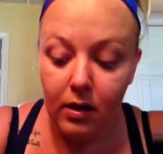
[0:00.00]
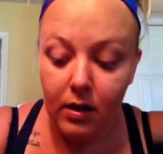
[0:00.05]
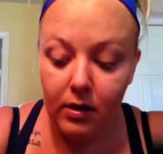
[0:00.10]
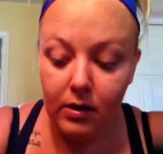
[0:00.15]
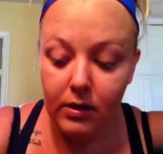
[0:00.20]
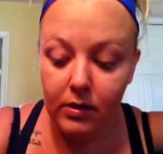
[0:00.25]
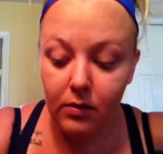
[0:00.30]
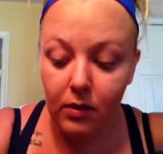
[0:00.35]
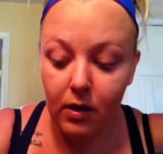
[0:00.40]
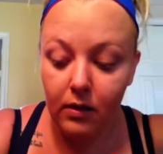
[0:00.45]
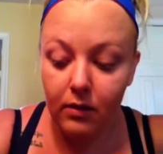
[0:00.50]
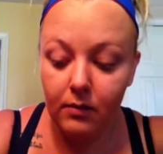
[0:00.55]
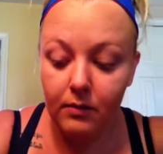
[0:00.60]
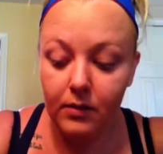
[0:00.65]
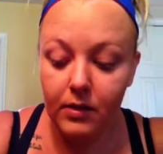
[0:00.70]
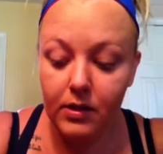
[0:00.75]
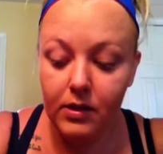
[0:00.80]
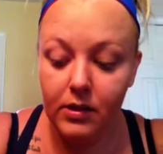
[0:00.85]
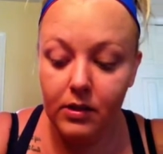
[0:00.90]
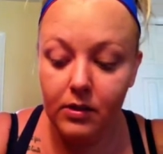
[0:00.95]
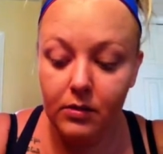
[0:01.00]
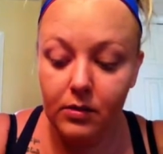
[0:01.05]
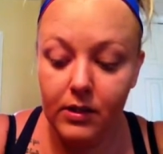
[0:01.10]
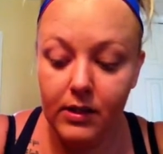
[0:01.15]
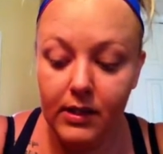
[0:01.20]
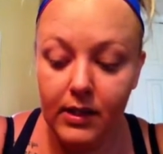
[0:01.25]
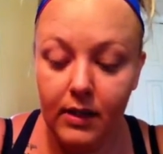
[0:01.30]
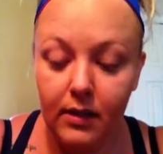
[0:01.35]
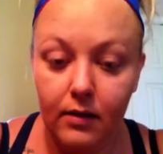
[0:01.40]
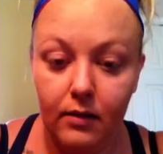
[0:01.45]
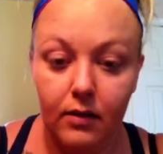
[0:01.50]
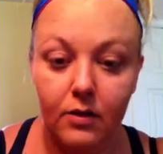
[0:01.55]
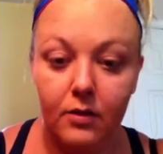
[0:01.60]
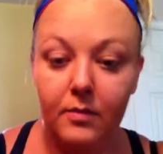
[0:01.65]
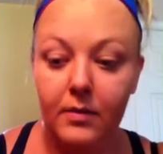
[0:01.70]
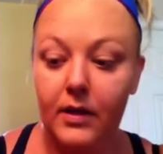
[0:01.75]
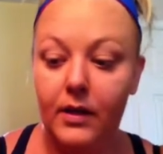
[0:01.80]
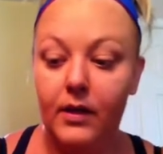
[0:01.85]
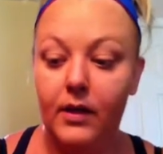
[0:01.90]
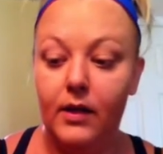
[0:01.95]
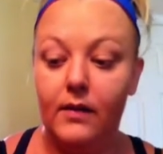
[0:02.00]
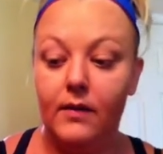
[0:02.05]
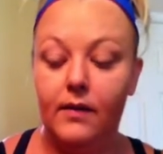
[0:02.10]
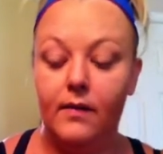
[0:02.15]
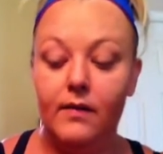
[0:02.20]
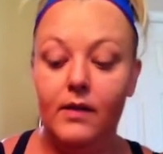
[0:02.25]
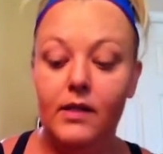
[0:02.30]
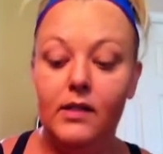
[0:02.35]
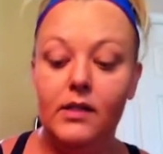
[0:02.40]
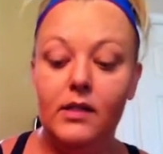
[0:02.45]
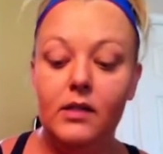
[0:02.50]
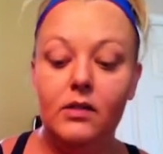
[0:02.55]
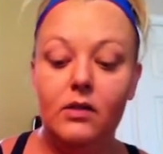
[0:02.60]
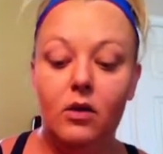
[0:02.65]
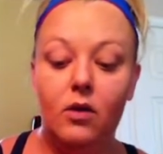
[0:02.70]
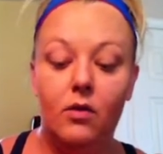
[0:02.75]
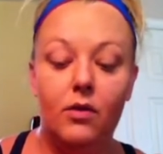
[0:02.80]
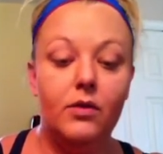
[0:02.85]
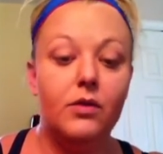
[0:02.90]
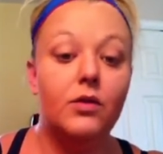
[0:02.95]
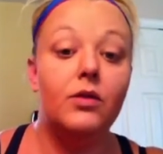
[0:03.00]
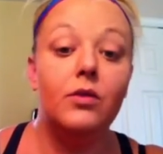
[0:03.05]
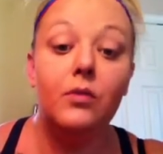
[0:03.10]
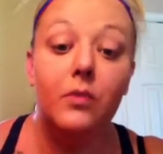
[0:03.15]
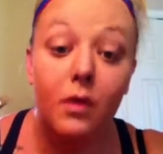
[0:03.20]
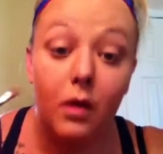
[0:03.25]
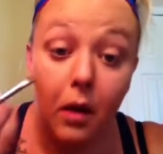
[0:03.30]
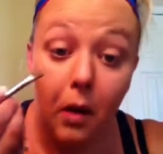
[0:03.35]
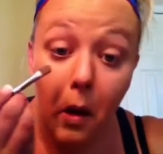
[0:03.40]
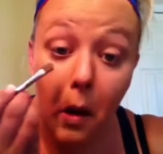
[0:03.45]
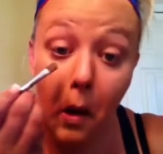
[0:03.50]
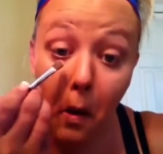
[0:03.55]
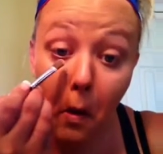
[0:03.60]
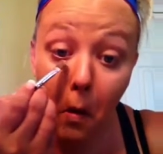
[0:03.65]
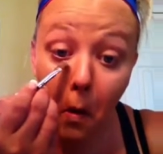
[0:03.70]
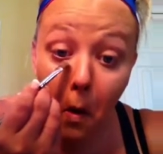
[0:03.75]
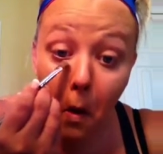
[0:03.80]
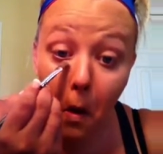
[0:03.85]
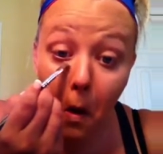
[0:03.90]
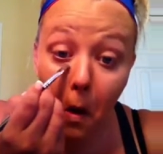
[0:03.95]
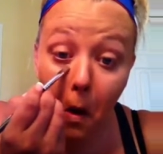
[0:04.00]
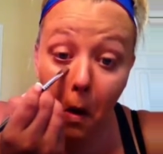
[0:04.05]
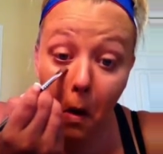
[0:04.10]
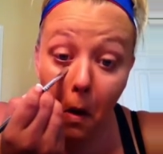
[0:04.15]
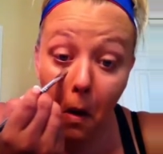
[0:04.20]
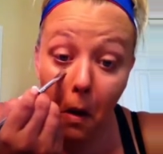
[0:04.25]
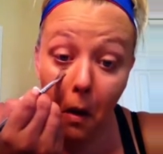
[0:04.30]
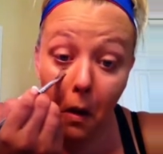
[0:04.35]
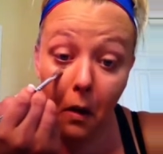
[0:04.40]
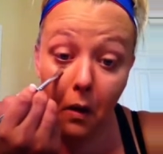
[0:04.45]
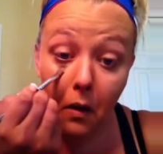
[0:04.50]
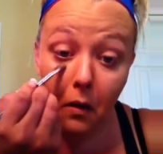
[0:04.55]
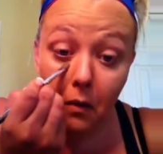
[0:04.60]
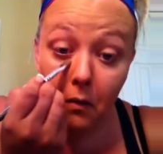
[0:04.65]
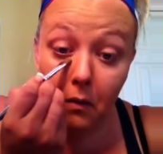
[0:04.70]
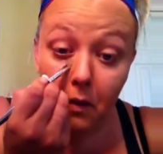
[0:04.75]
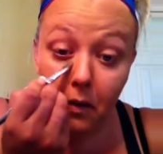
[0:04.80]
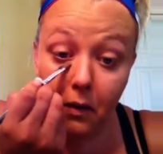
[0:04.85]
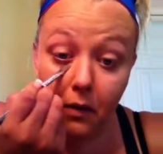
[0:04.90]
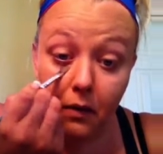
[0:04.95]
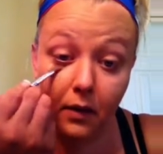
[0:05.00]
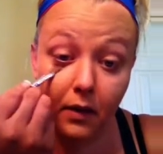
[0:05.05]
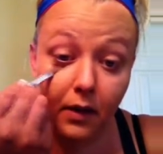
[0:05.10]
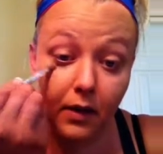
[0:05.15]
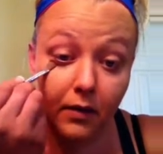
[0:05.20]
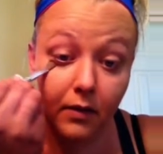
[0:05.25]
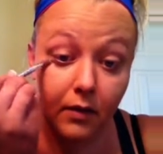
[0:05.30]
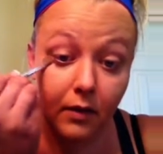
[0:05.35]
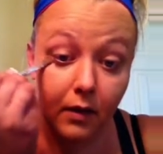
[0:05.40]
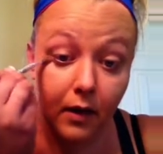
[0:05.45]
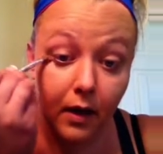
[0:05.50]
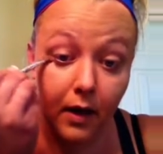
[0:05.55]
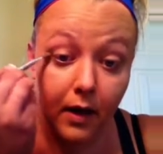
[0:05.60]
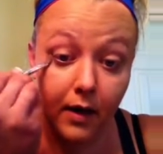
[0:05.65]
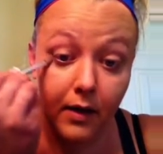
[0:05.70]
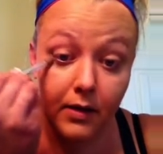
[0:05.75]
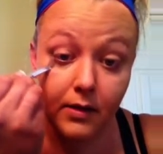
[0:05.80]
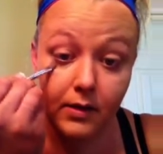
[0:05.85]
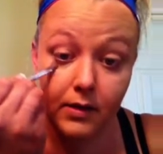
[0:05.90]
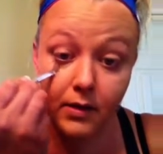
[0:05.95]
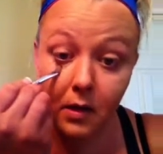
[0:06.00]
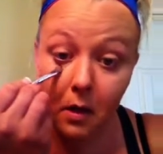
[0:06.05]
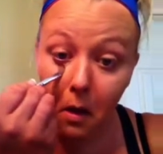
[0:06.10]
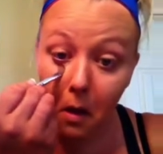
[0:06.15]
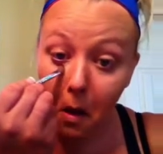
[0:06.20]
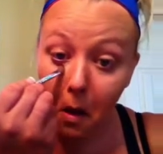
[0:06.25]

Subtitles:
So all I'm going to do is take a little bit, and then this is going to go right underneath your eyes.